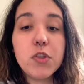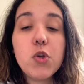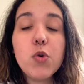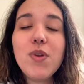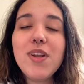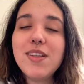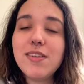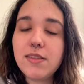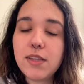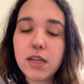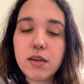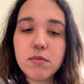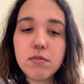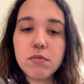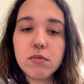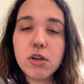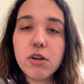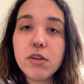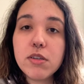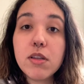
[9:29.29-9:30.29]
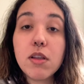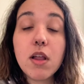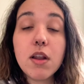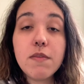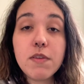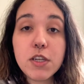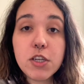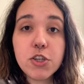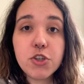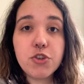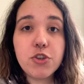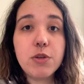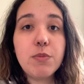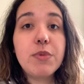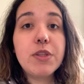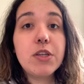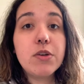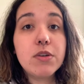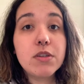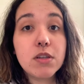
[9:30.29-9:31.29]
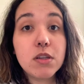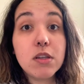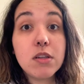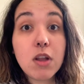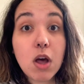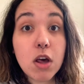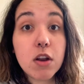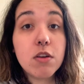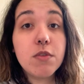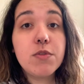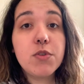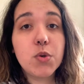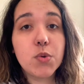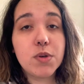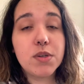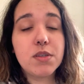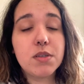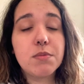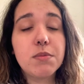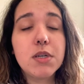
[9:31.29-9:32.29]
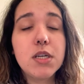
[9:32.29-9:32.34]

To an extent, there is a lot of industry, but there is a lot of tourism.